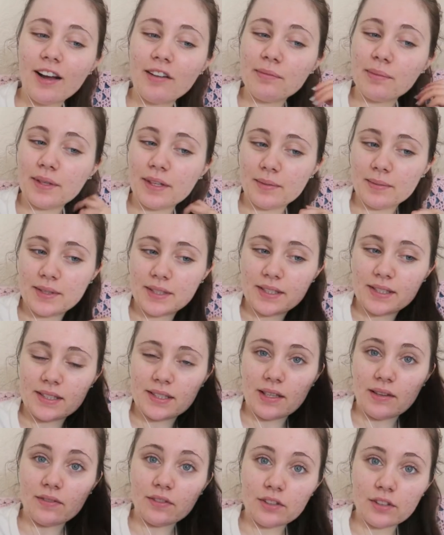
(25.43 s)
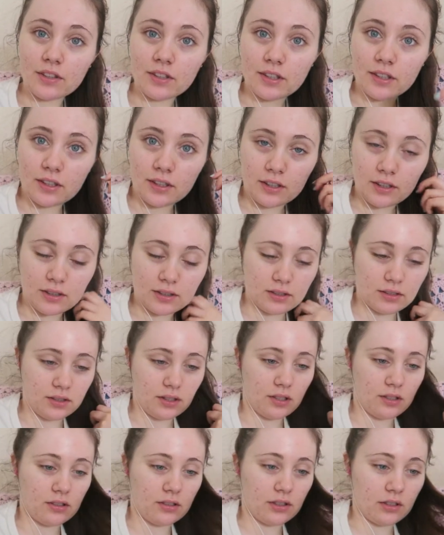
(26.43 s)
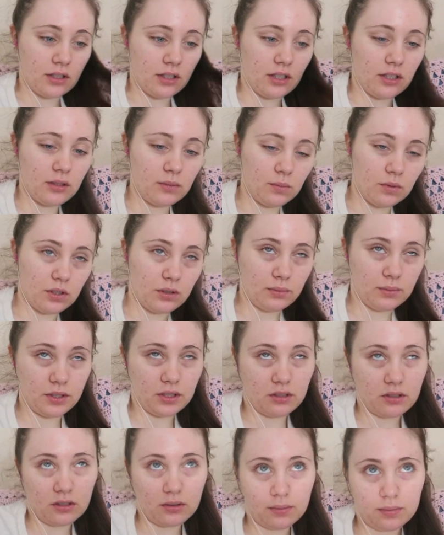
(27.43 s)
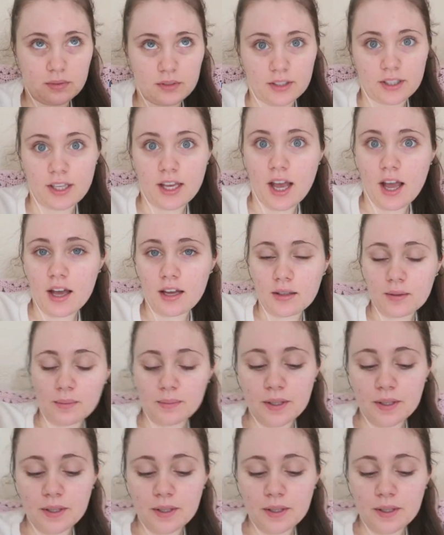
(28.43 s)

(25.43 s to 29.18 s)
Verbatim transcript: I've been up since 7.30 because Laura's alarm woke me up,